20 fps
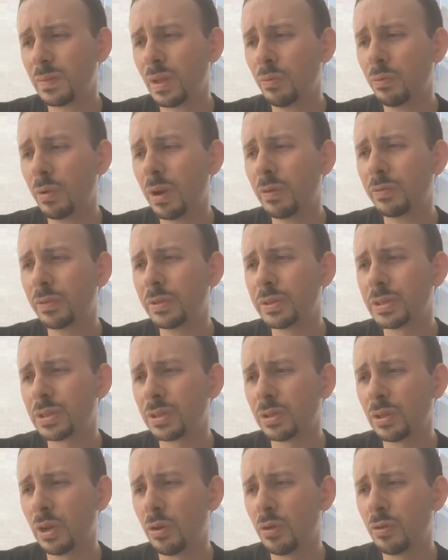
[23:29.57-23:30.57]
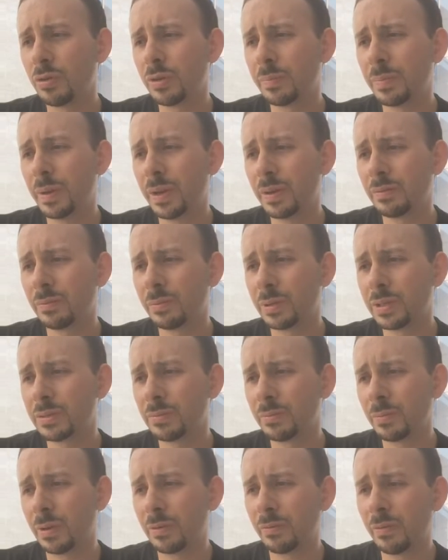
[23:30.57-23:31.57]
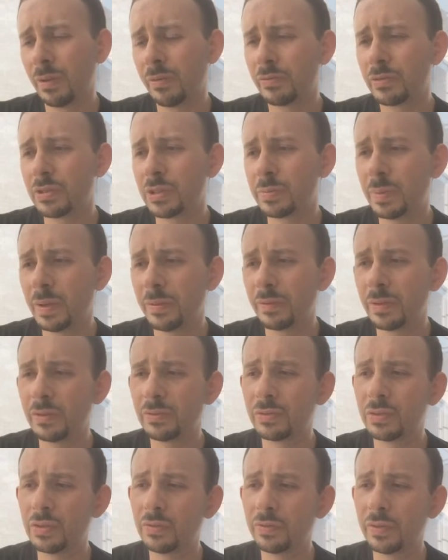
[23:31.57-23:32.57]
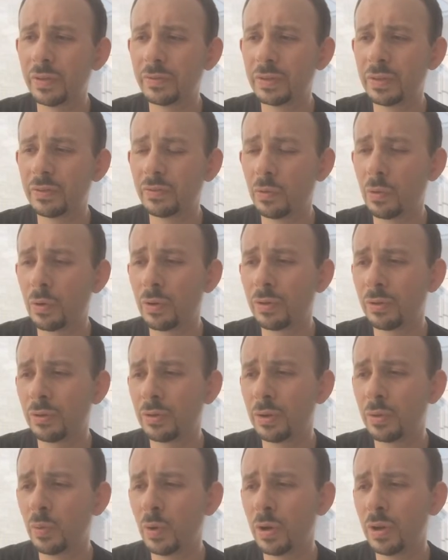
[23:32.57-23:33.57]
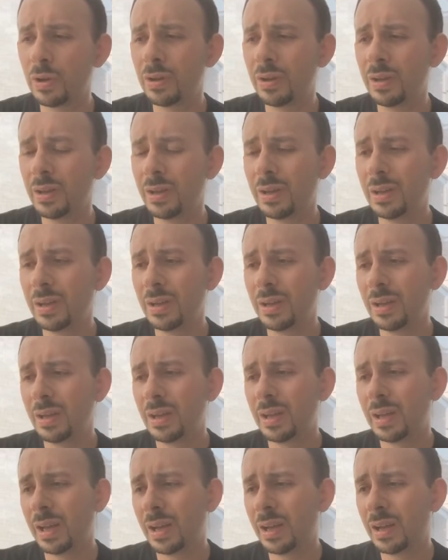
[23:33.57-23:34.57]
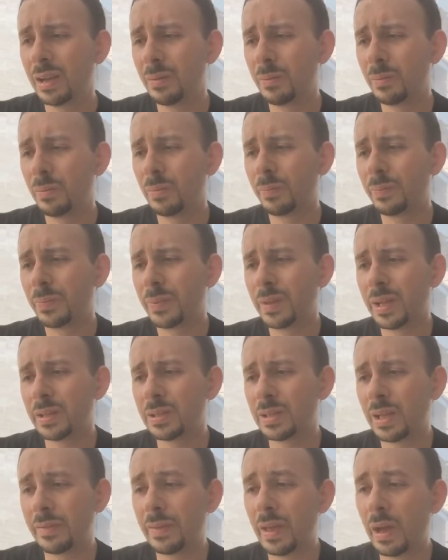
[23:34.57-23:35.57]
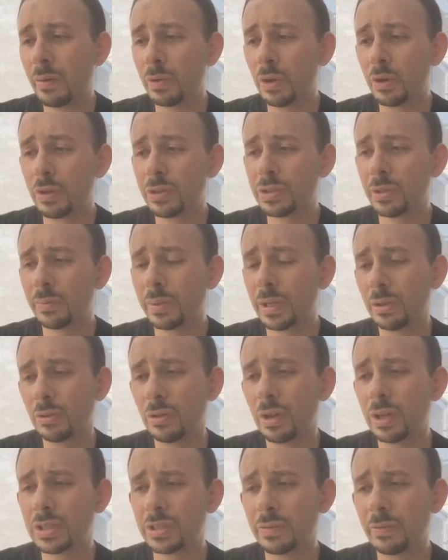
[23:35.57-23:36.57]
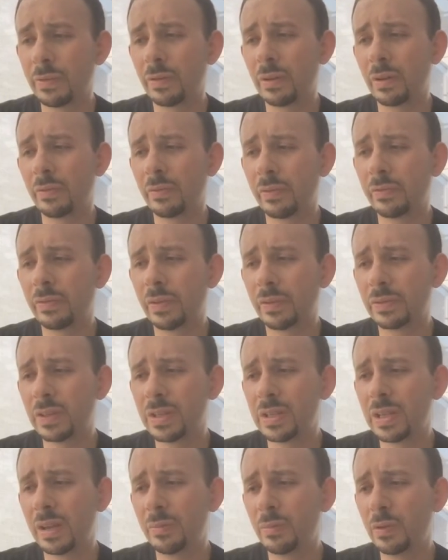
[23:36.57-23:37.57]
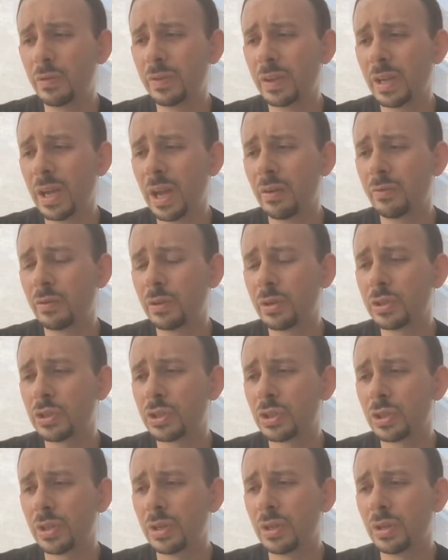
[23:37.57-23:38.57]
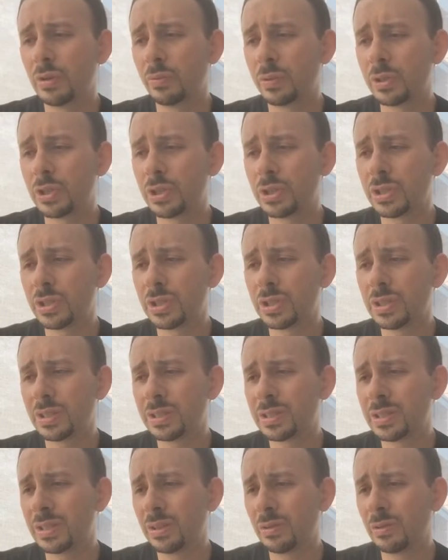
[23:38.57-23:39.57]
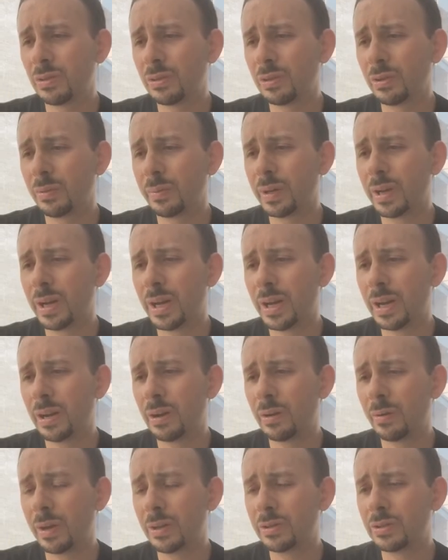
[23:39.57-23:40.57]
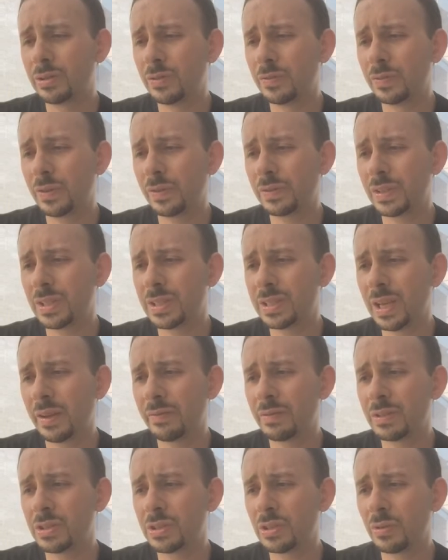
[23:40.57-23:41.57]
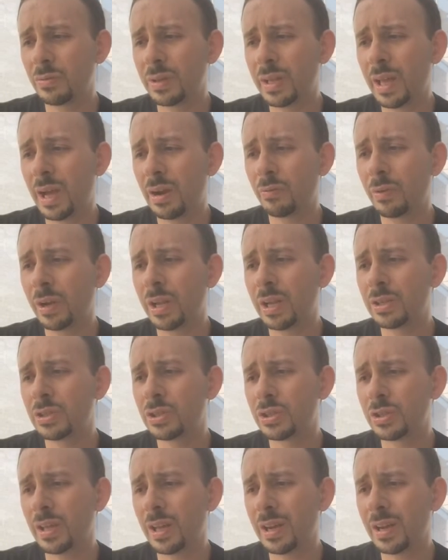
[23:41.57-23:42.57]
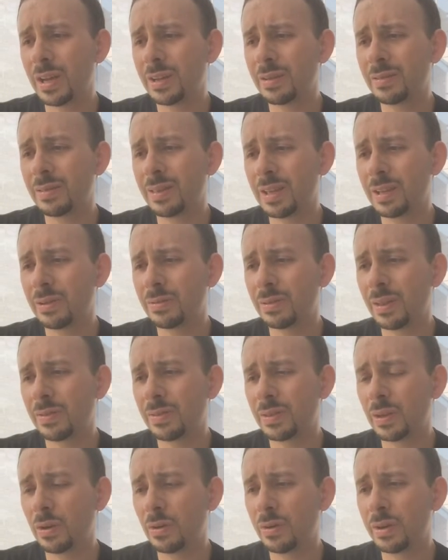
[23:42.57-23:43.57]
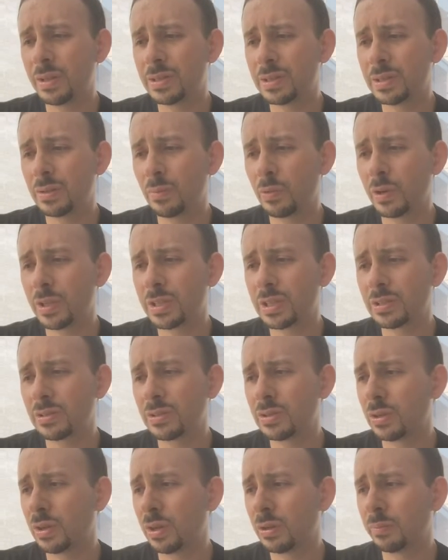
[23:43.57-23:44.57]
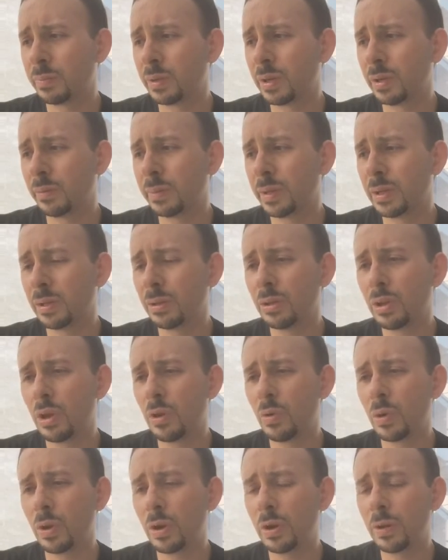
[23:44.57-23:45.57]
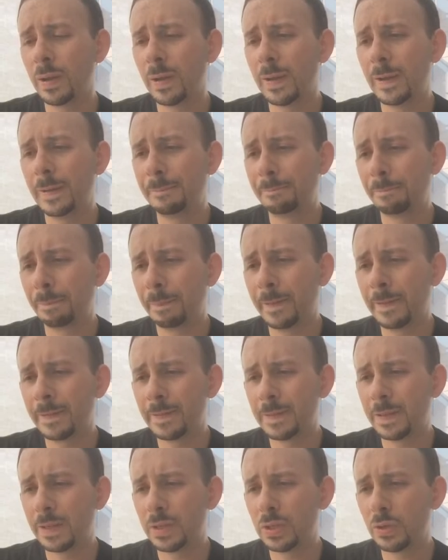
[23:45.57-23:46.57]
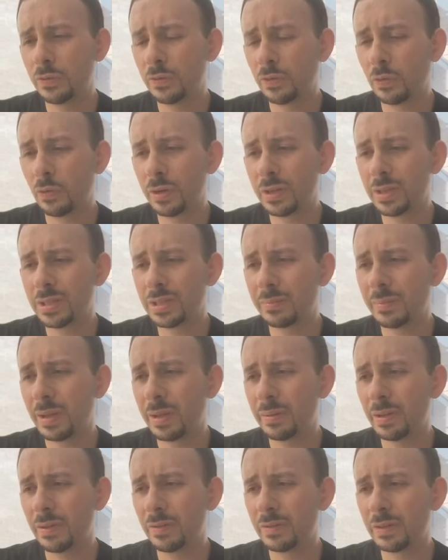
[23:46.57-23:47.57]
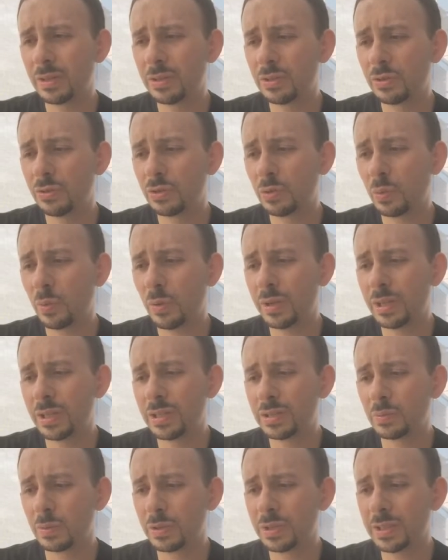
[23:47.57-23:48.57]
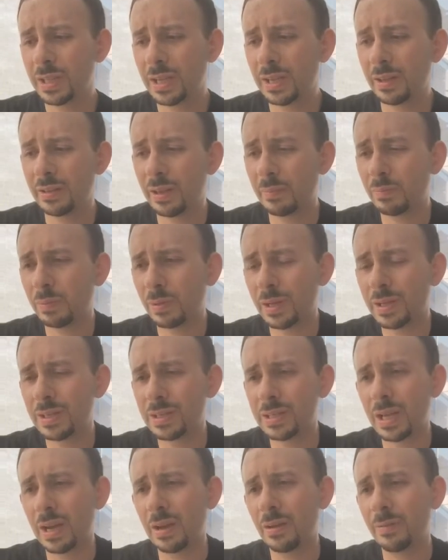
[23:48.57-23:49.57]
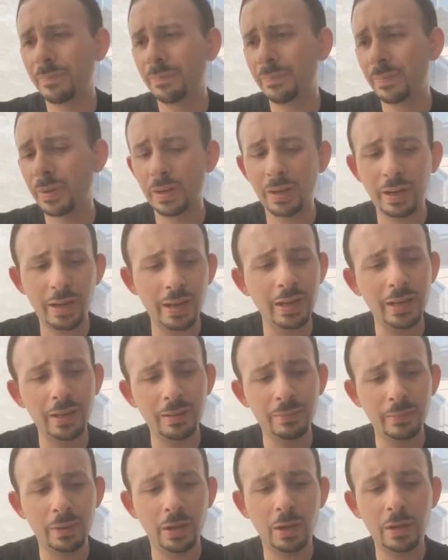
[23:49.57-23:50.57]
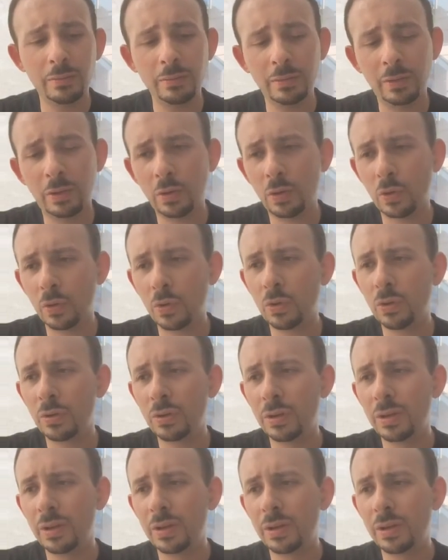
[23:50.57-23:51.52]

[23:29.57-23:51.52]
reference low, the reference pivot of 254.31, that would also be a loss of a 50-day moving average, which is still a little bit higher, around 257. So in that range, then I think that there is some risk to a little bit lower into the 240s and maybe even the 220s. We'll see how that plays out. But I am on the whole